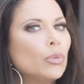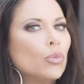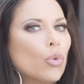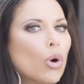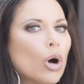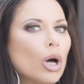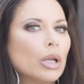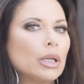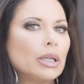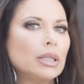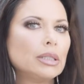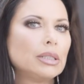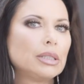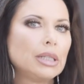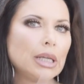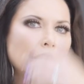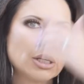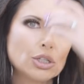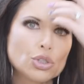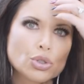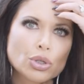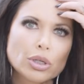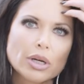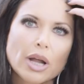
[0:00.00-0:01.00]
wanted
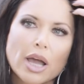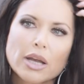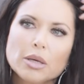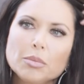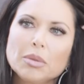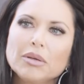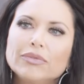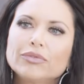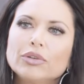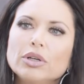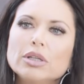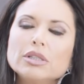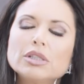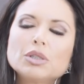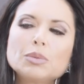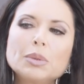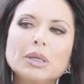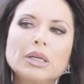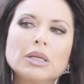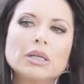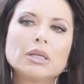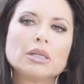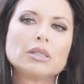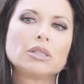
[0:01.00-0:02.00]
Deandra and I to be friends
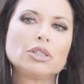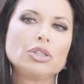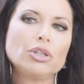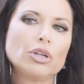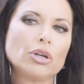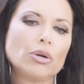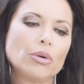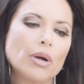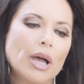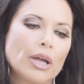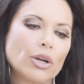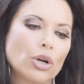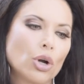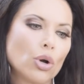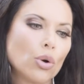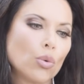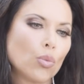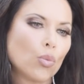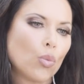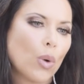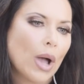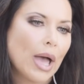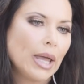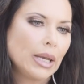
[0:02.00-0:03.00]
because, you know, at her
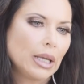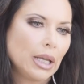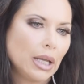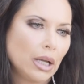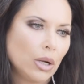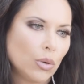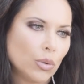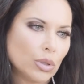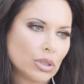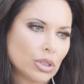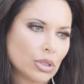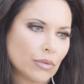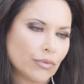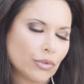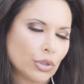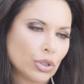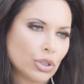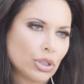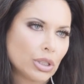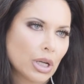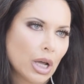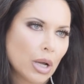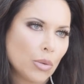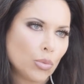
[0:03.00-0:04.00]
wedding was the
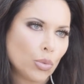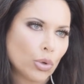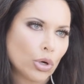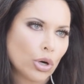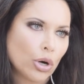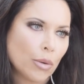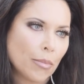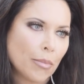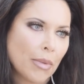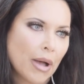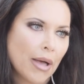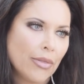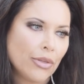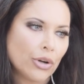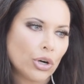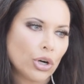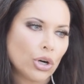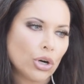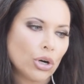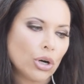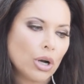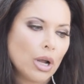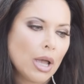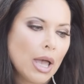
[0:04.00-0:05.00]
first time where her
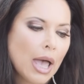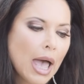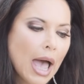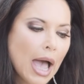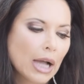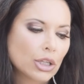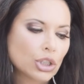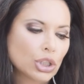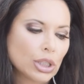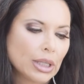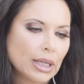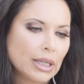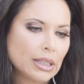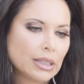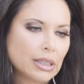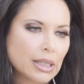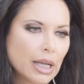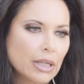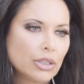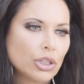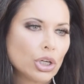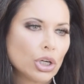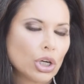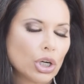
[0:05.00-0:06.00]
mother actually had
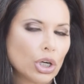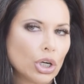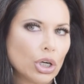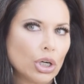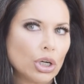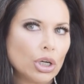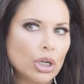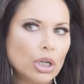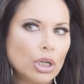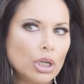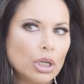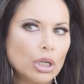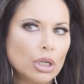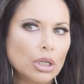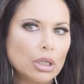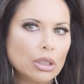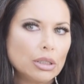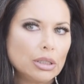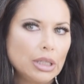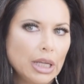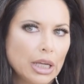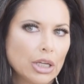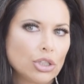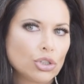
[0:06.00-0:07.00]
said to her,
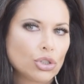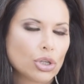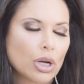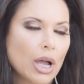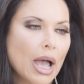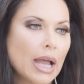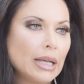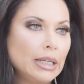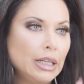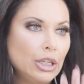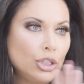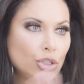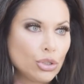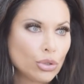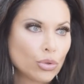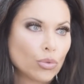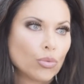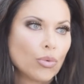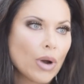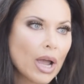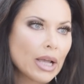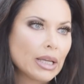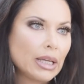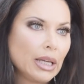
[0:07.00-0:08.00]
Deandra, I need you to
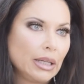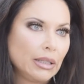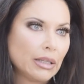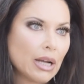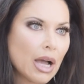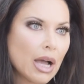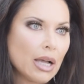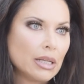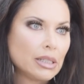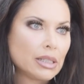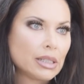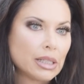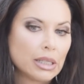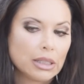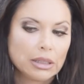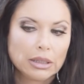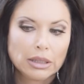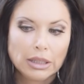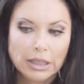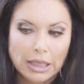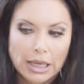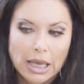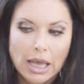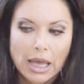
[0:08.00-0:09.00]
recognize that
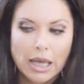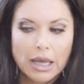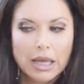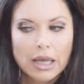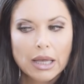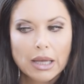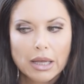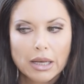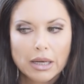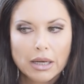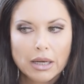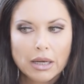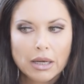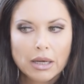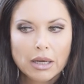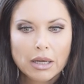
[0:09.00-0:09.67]
Leanne